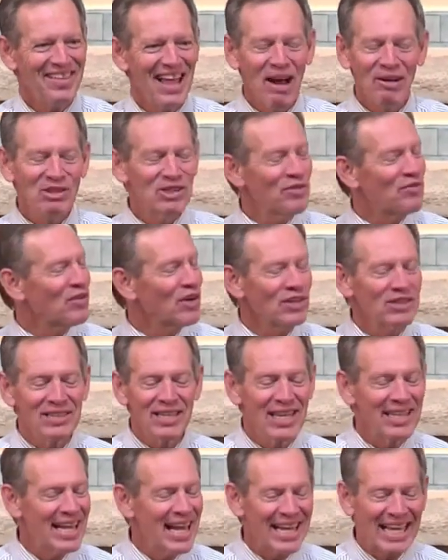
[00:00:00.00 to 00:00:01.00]
That was the first
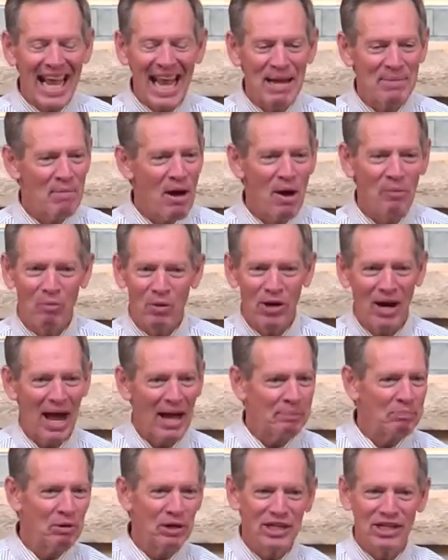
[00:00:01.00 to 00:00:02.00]
thing that came up when
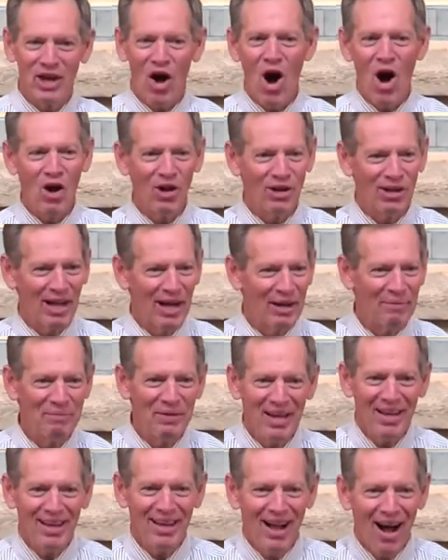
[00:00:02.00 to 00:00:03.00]
I put in
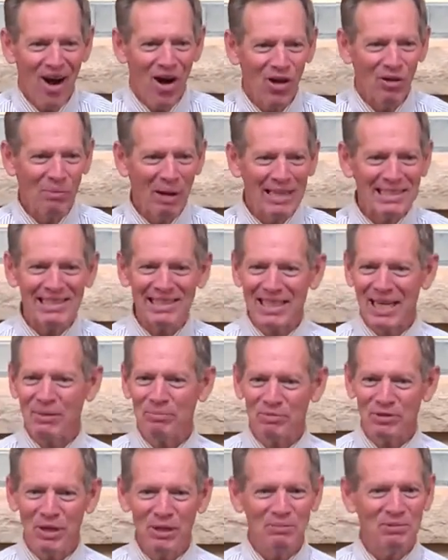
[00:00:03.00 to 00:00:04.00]
all my
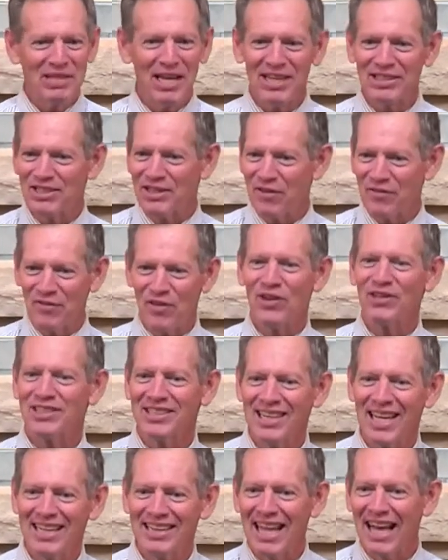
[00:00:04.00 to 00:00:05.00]
symptoms. That's the
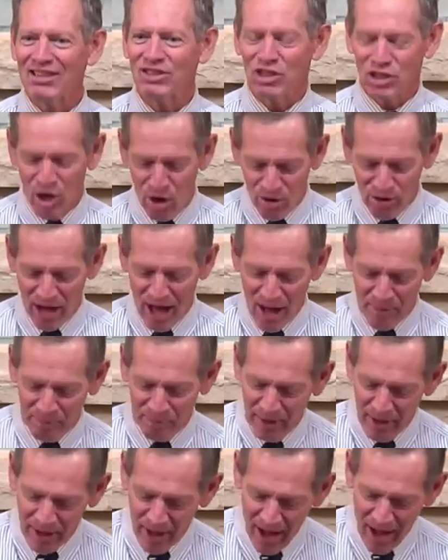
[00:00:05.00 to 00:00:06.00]
first thing that showed up.